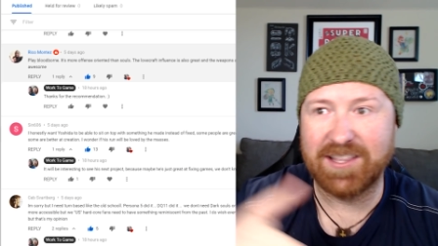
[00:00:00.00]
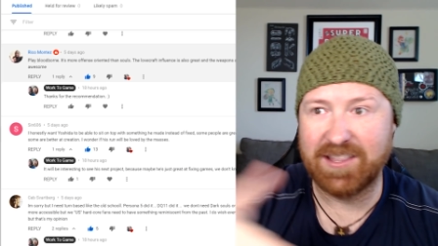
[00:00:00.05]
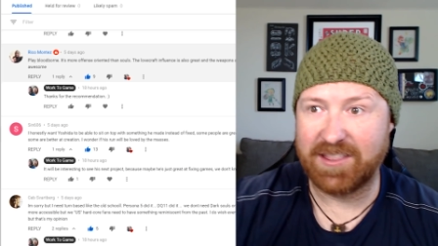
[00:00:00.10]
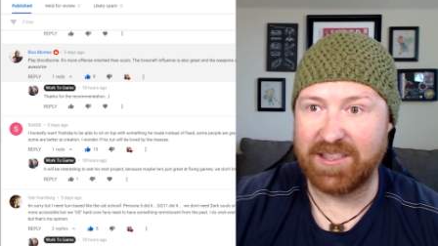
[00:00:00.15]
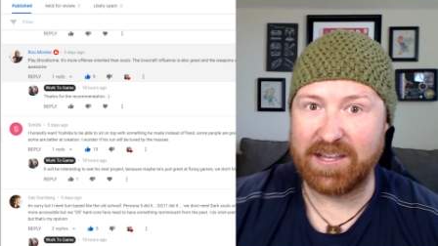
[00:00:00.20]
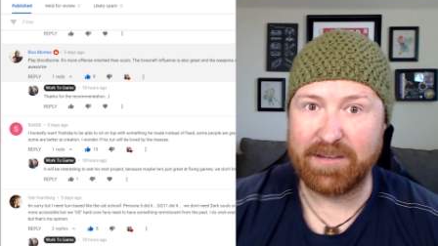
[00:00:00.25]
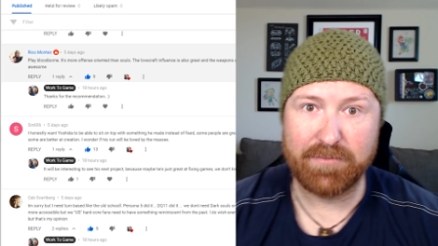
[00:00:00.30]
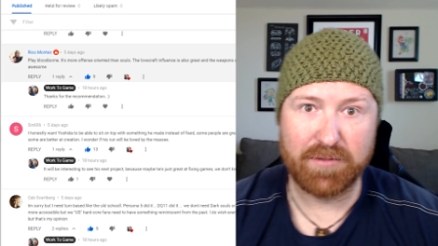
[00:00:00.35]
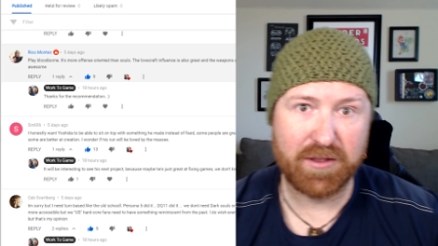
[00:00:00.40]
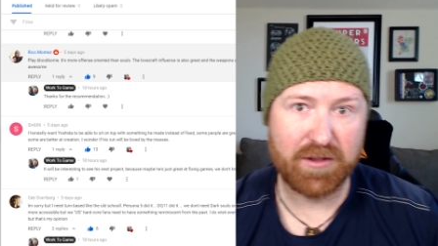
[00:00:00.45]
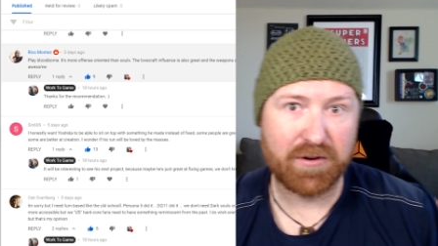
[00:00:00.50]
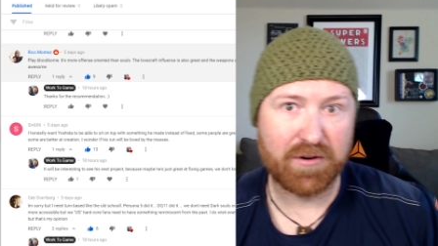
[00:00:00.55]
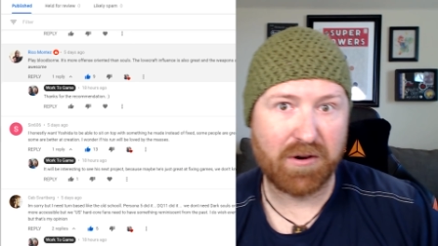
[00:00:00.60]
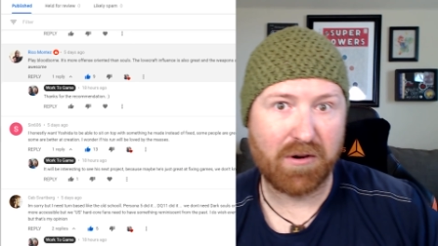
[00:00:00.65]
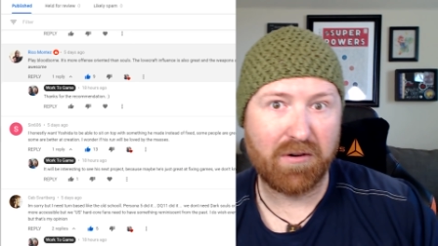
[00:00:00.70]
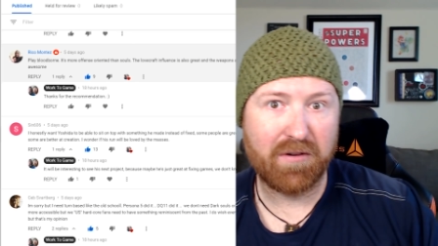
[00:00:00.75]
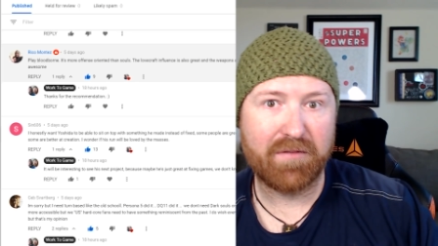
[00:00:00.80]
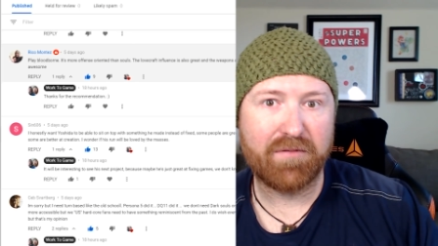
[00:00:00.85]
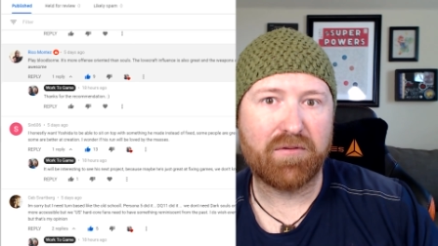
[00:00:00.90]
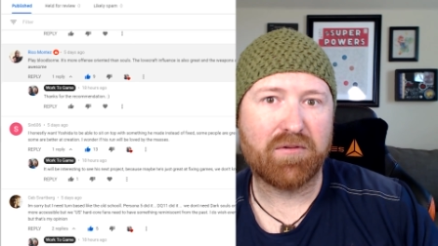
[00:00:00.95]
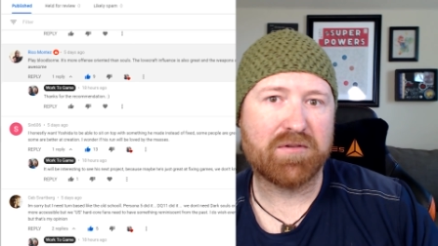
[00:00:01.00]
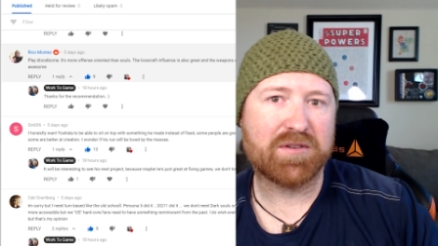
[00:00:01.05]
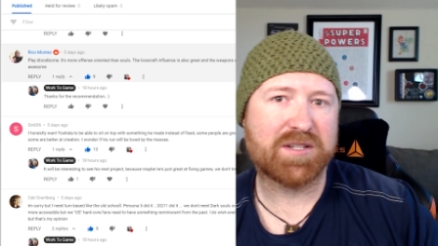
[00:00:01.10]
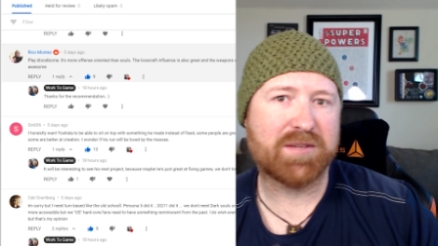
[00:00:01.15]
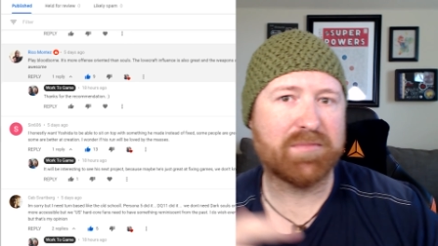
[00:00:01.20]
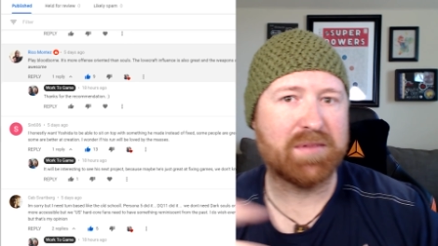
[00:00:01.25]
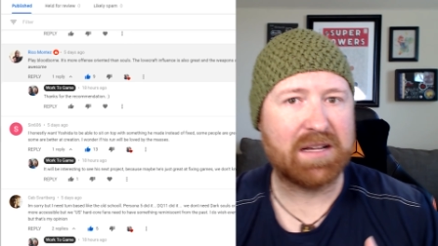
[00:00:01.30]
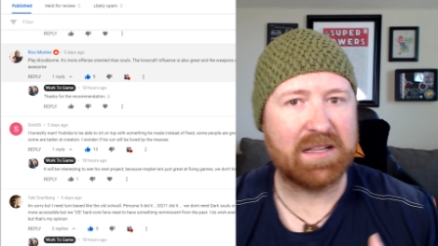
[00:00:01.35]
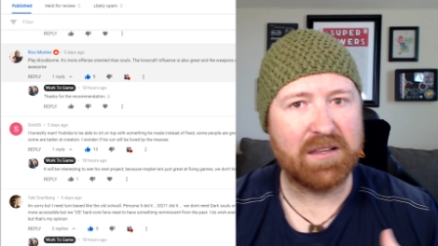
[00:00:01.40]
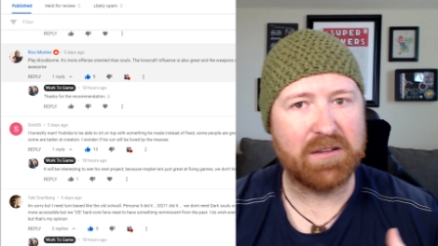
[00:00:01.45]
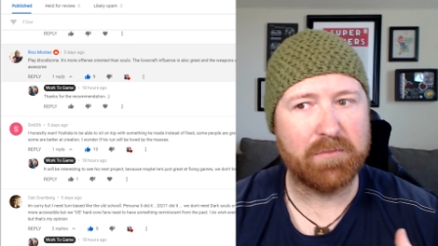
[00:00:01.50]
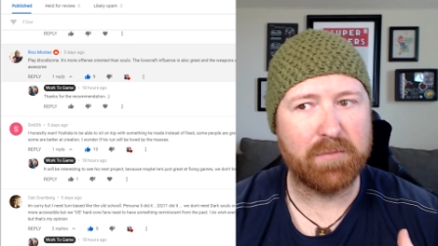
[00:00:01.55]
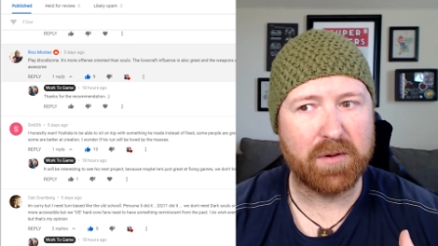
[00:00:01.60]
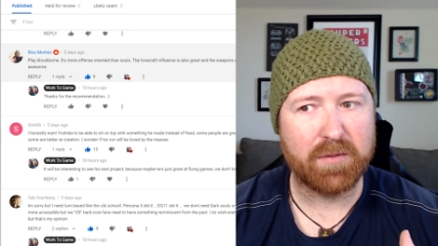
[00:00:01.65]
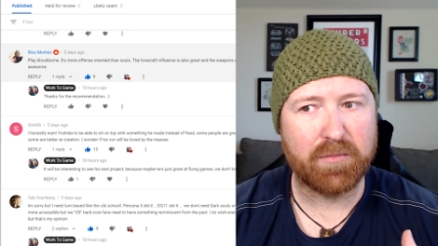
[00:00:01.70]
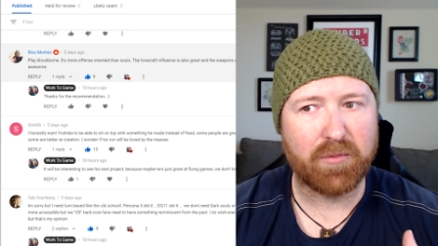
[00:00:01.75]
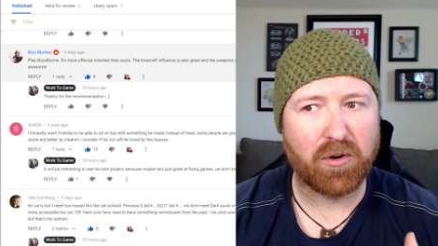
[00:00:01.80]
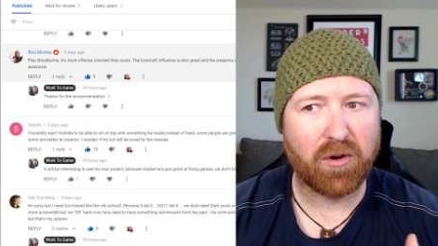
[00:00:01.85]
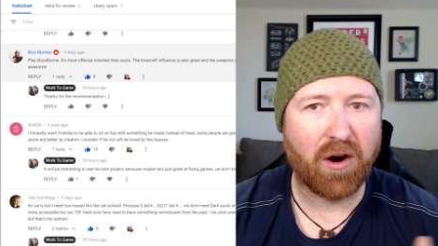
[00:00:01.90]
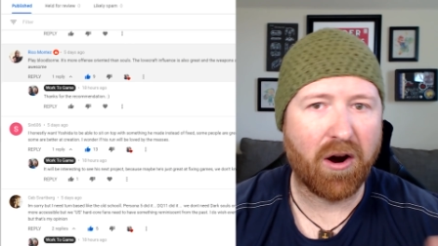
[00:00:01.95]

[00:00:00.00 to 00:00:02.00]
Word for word: theme that they're going for something a little bit more